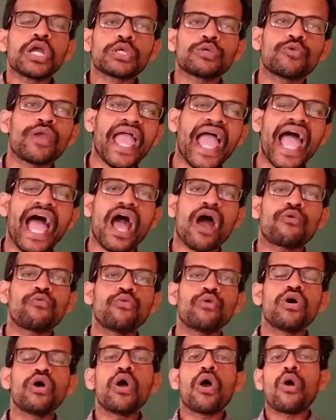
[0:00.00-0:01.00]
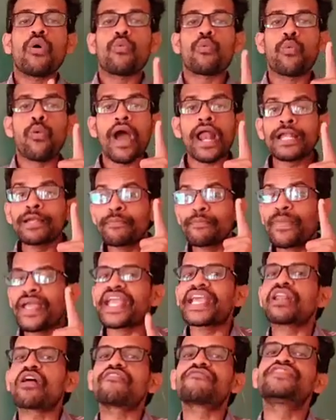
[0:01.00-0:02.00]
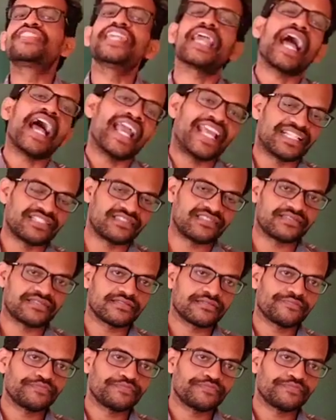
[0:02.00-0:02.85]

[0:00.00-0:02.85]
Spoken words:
You have one pair of the eyes.